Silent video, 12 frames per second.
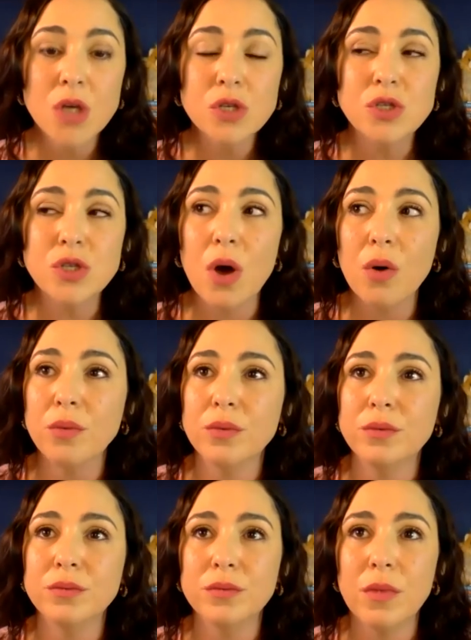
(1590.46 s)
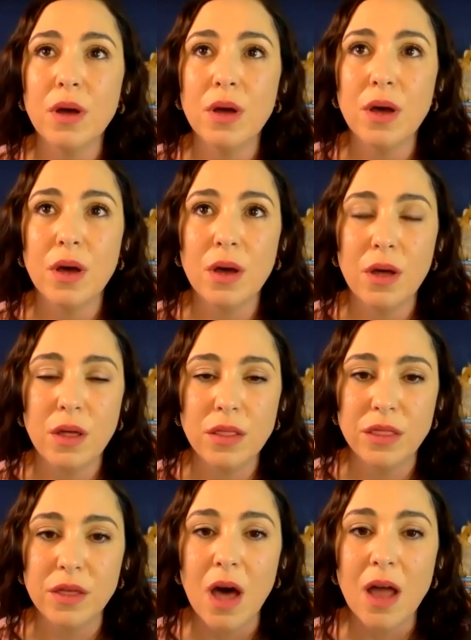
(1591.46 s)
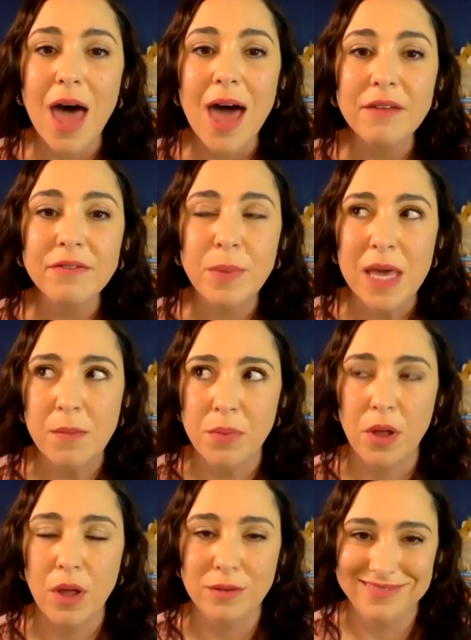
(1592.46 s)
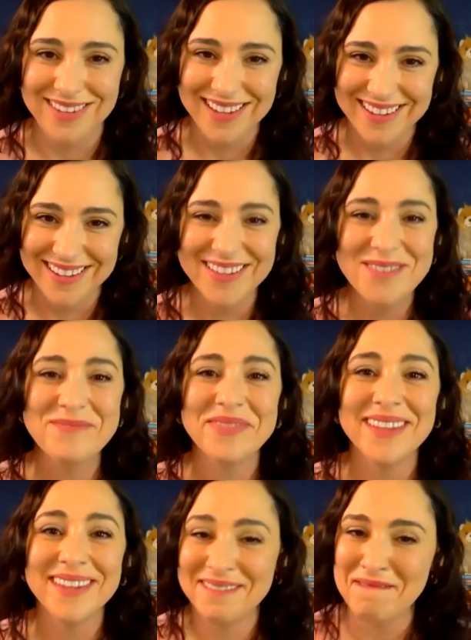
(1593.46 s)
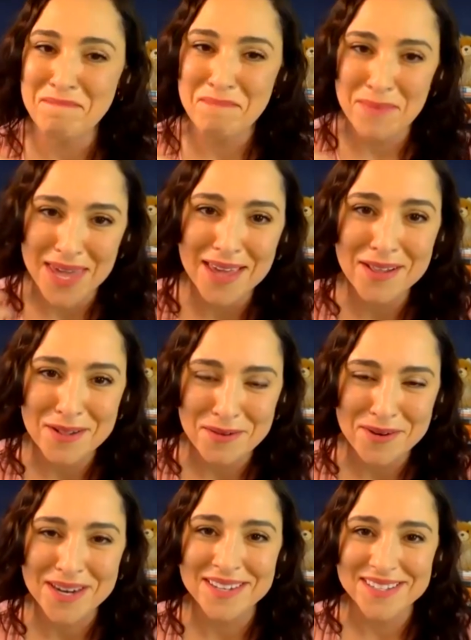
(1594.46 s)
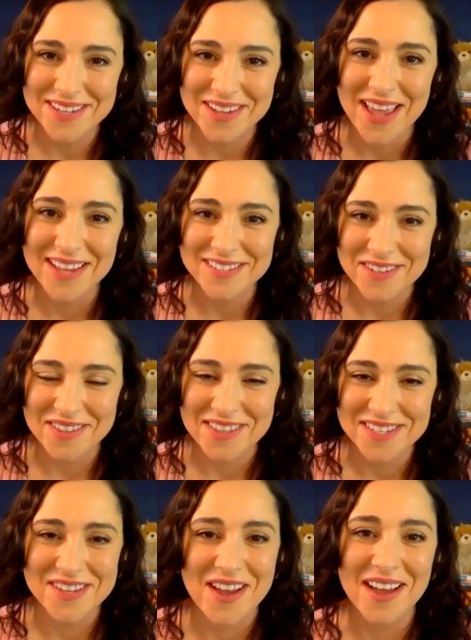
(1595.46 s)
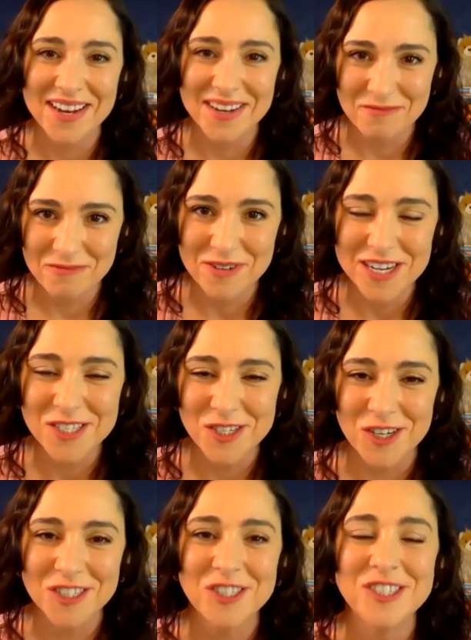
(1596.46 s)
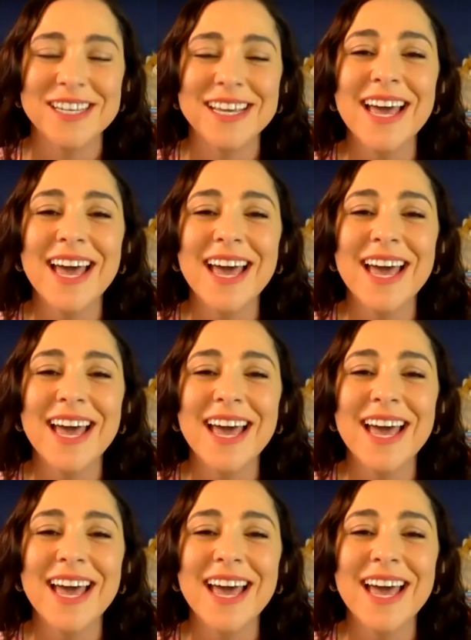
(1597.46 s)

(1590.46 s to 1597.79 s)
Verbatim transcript: So a lot of people, me included, until I took this on and researched